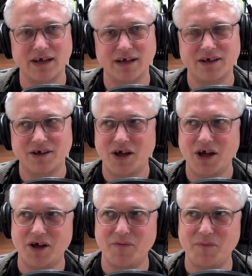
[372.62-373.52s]

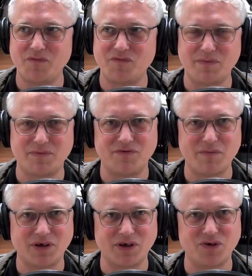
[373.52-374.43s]
replica of a station
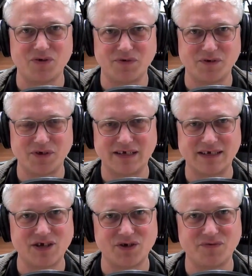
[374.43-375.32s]
for a place called
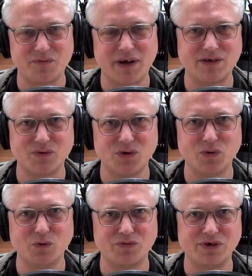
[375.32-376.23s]
Albury in Suffolk, and he's been
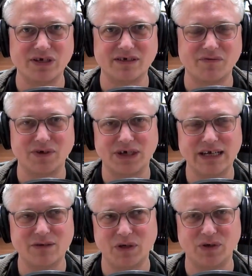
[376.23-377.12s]
doing that since before
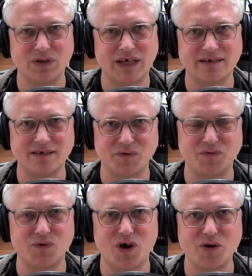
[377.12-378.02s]
I was born,
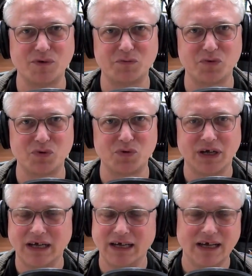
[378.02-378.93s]
and he'll never finish
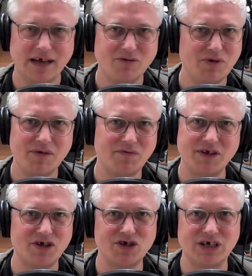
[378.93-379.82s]
it. But it
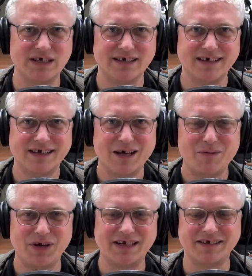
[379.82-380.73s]
doesn't take away the
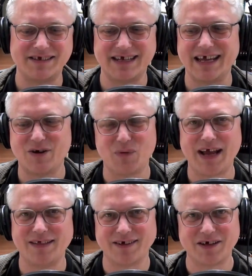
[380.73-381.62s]
kind of the
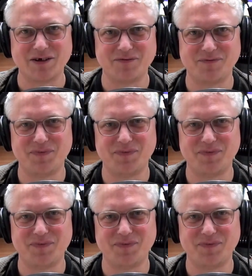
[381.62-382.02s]
accomplishment